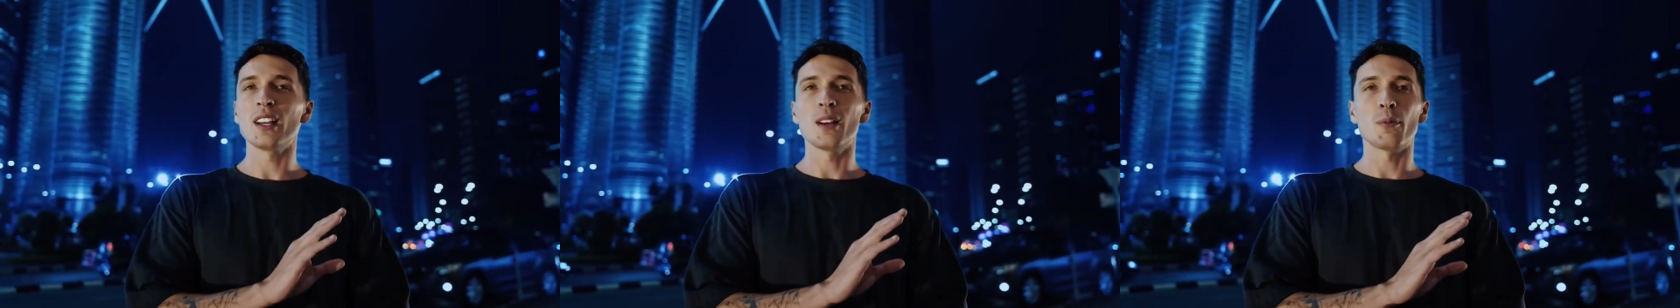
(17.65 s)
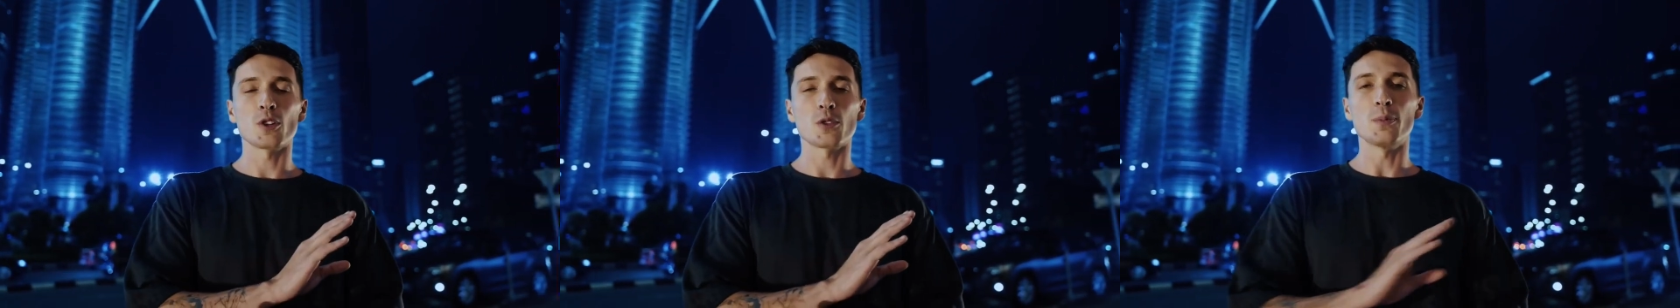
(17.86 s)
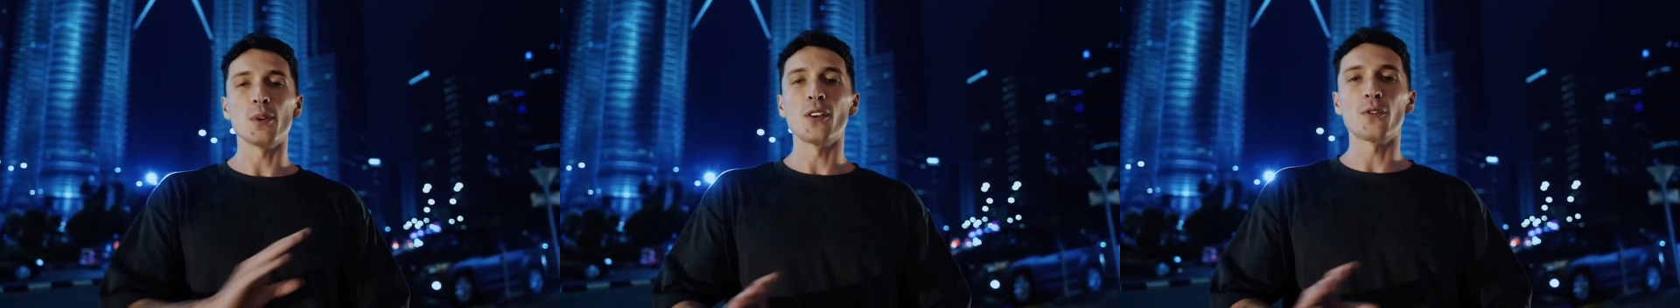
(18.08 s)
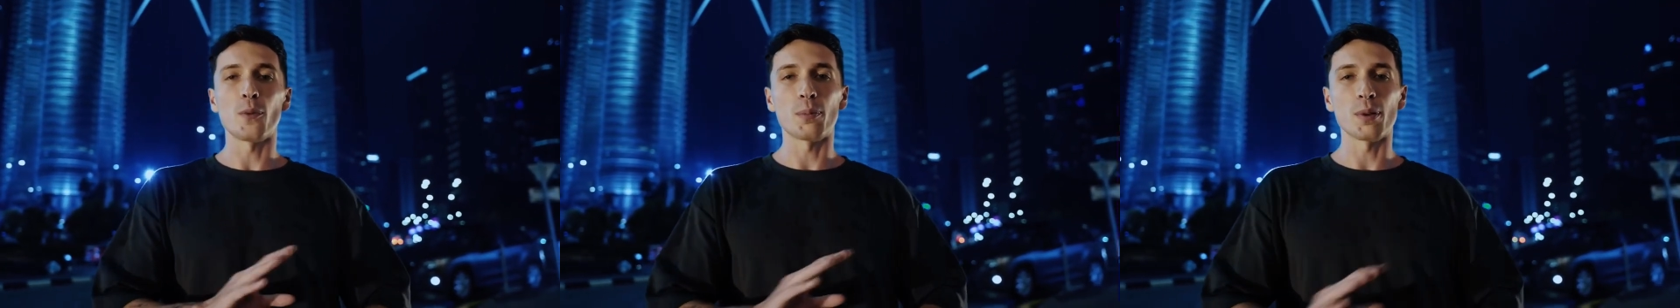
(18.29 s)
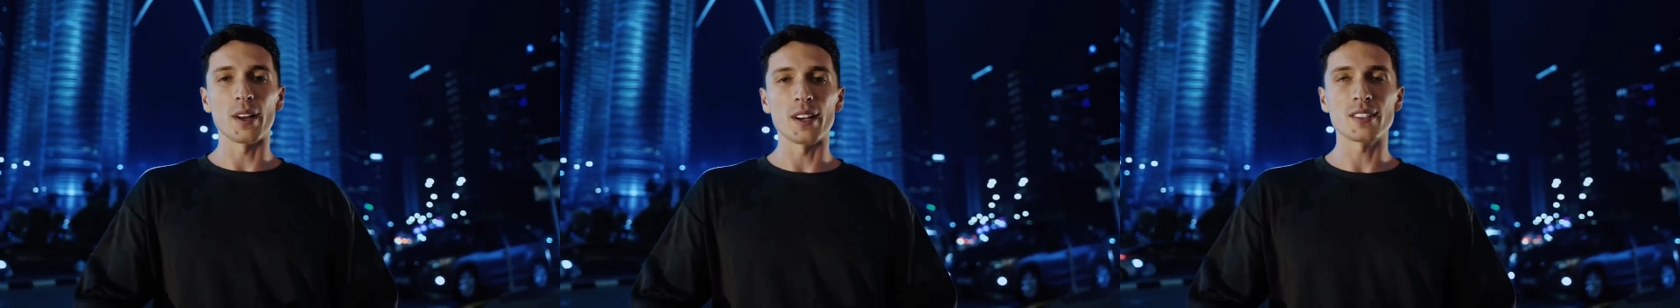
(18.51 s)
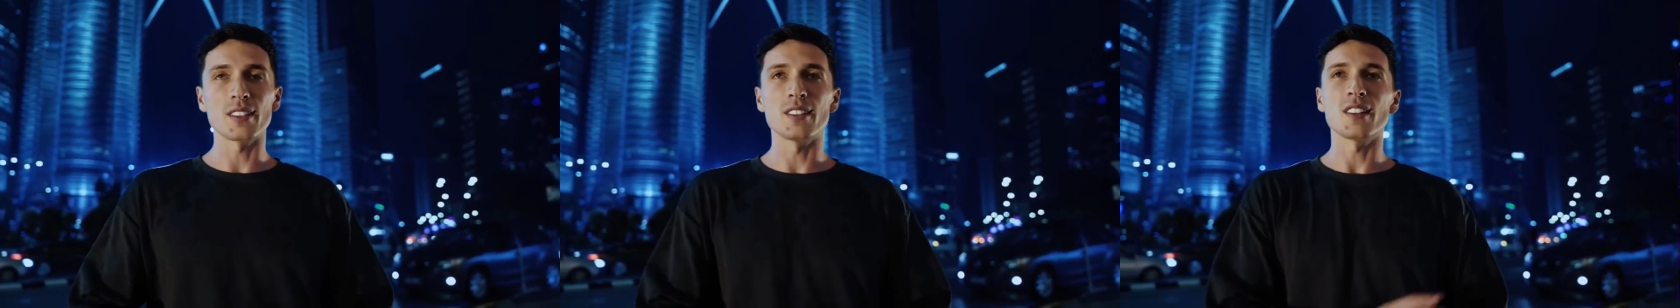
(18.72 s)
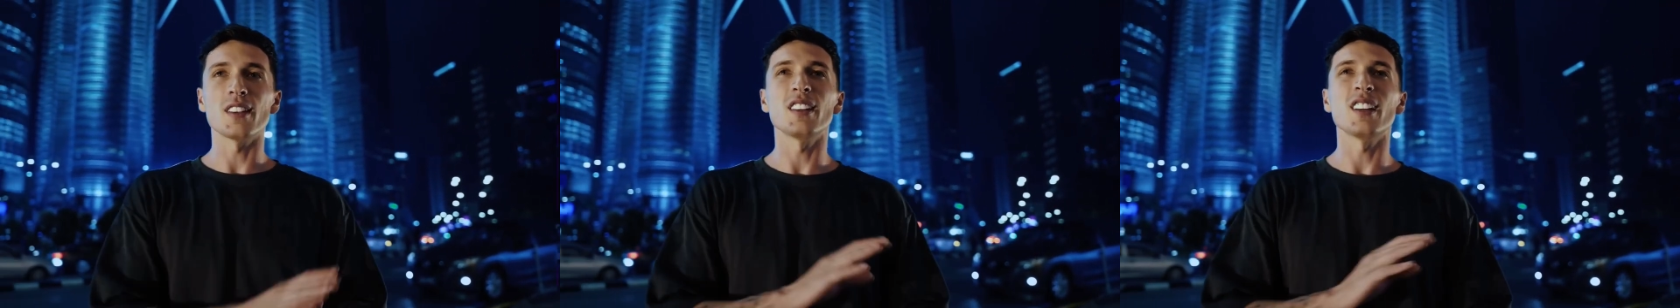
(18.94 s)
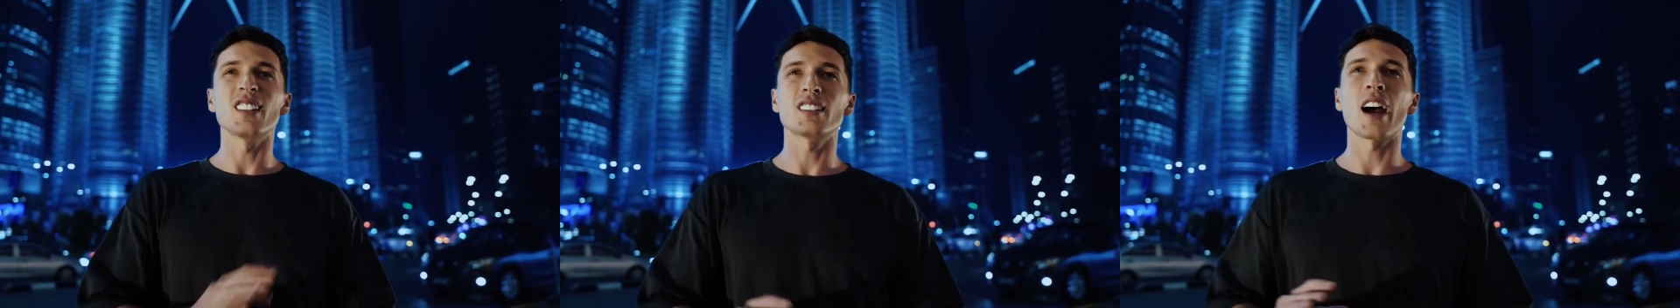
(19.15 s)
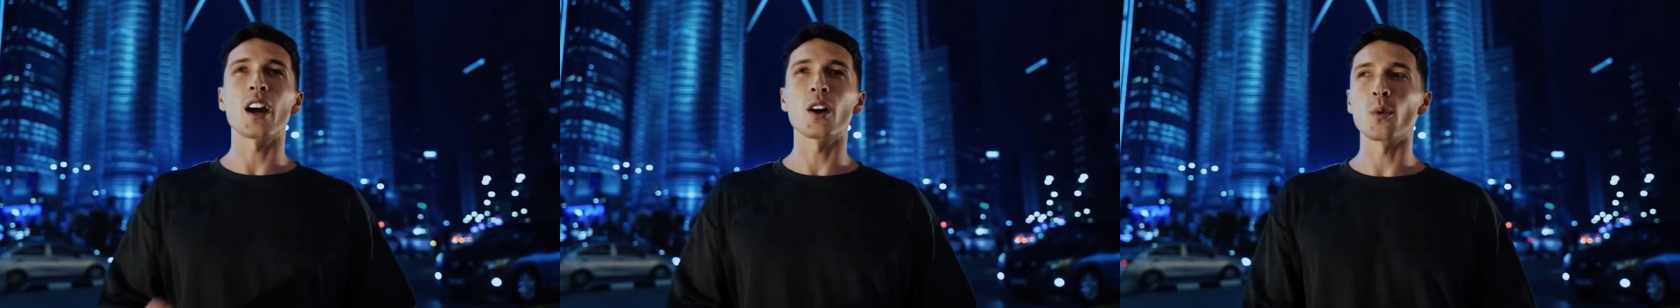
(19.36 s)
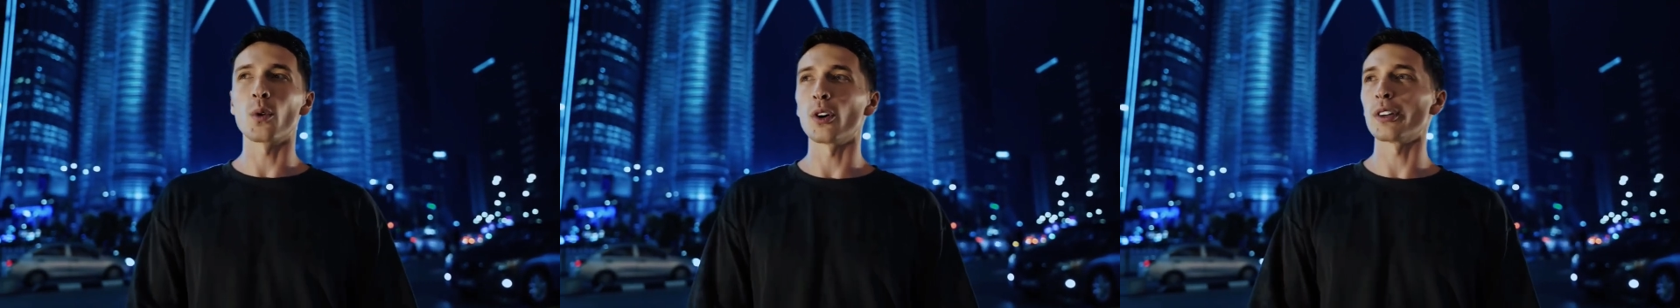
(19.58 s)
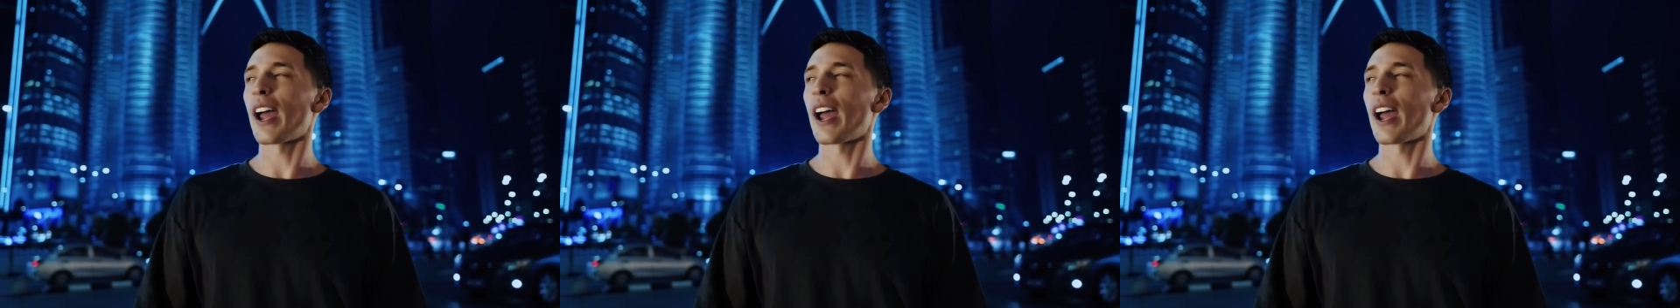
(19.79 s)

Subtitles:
most beautiful places in the entire world.